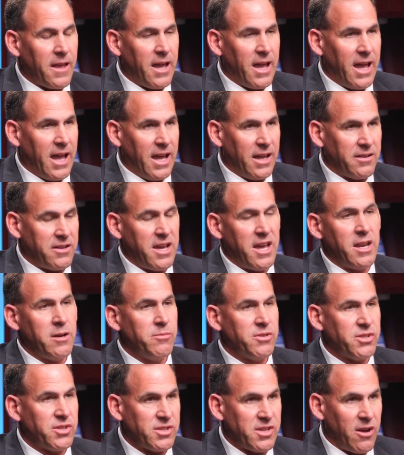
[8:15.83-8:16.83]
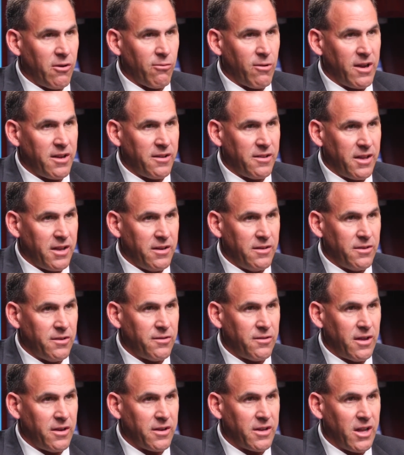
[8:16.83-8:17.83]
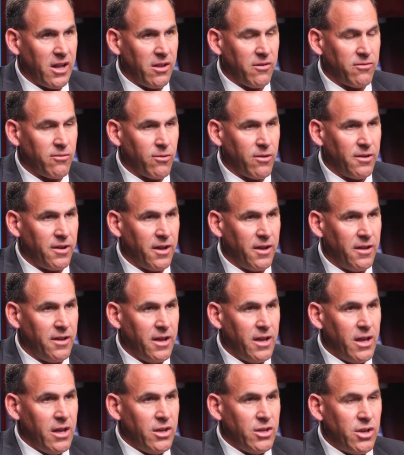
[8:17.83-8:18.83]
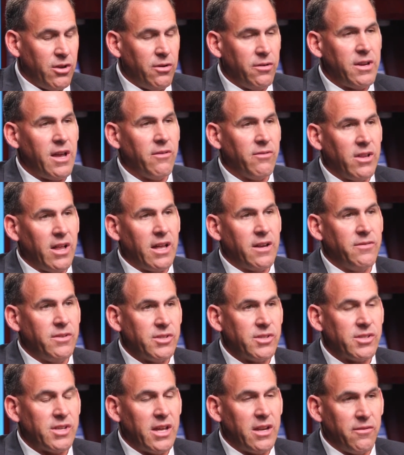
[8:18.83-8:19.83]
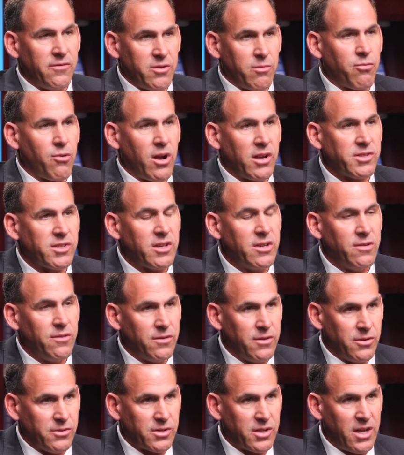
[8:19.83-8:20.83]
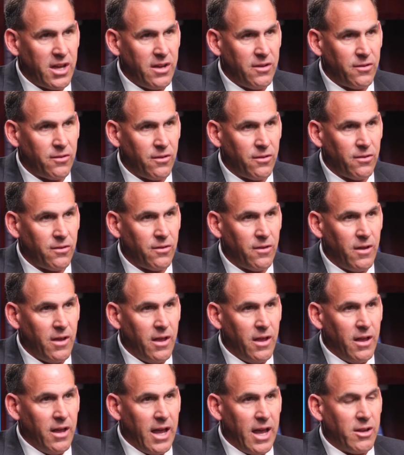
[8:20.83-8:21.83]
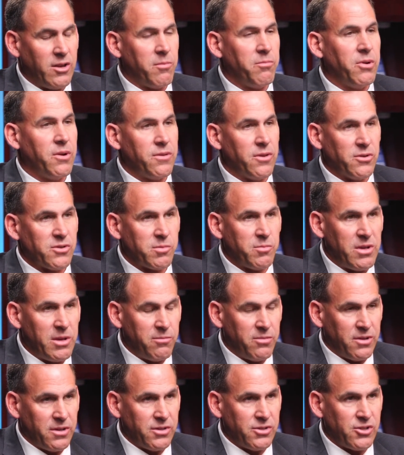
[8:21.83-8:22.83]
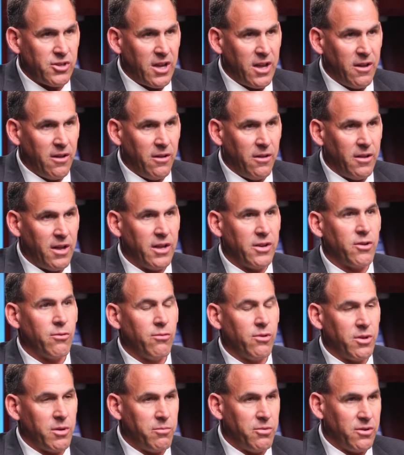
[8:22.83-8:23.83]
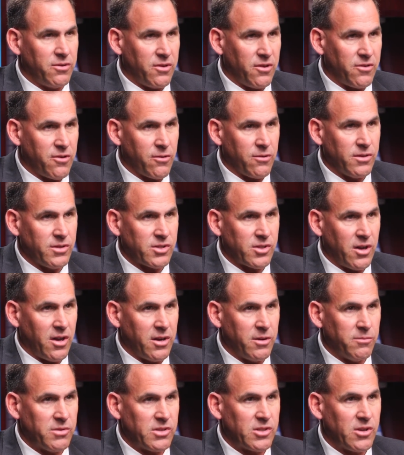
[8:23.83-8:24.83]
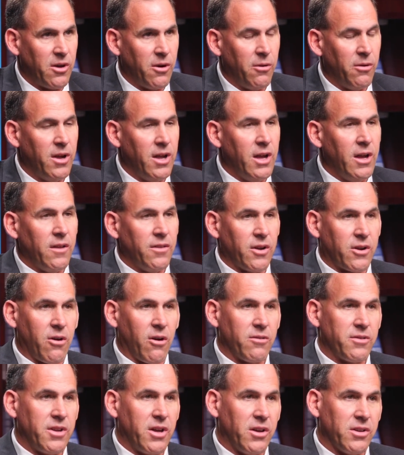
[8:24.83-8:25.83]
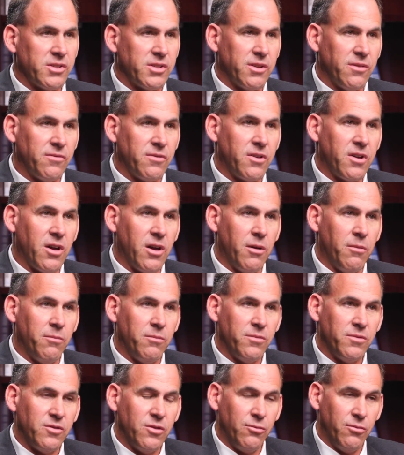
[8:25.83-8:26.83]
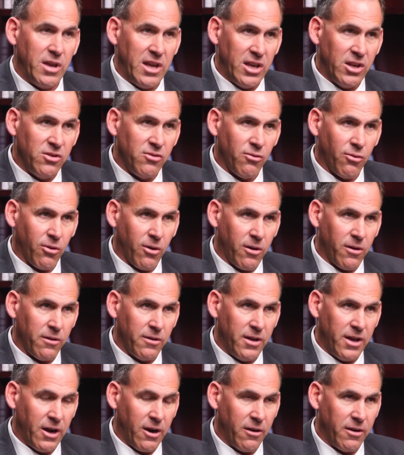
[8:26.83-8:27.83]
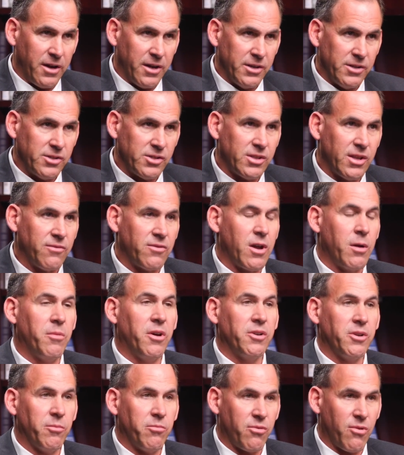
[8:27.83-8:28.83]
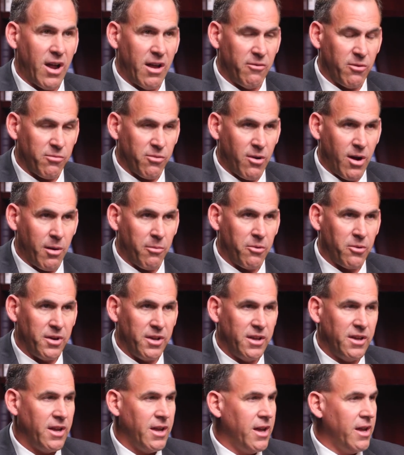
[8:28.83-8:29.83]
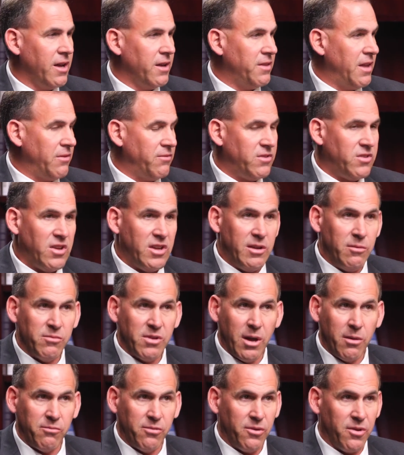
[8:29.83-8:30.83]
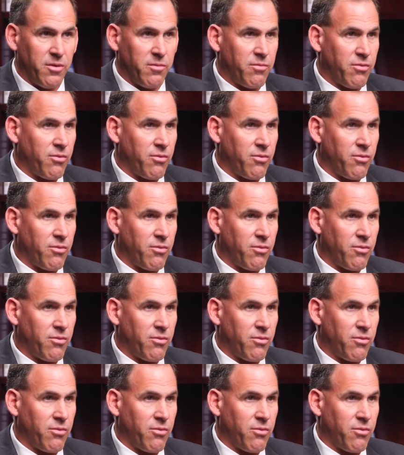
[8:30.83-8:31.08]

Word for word: and cannabis is now regulated in the state of California, you don't have a lot of incentive to prosecute those cases and to put those people in jail and to really put deterrence on them. So the cartels have come to indoor areas, they've come onto private property, they've teamed up with